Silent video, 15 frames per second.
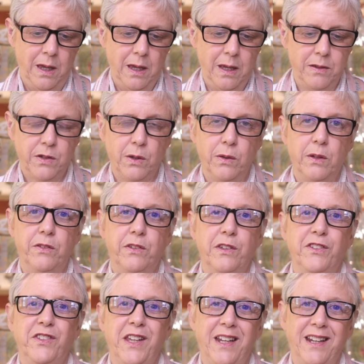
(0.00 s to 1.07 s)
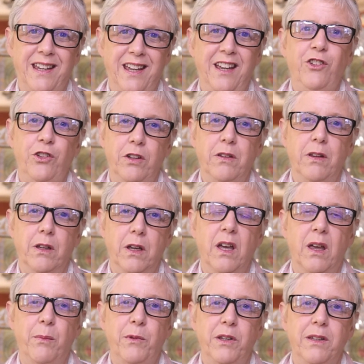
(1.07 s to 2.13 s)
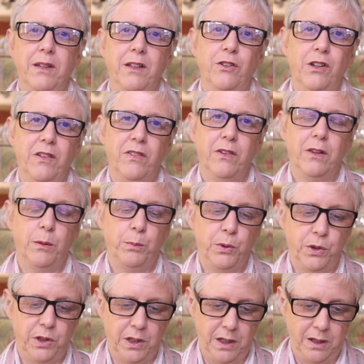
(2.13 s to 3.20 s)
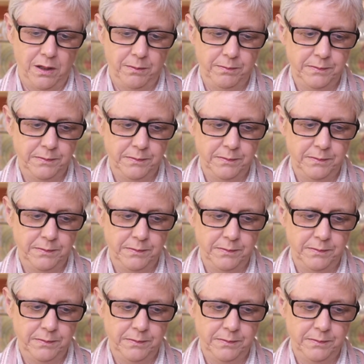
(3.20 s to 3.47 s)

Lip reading: And so there's this dedication to the common teachings of the Buddha.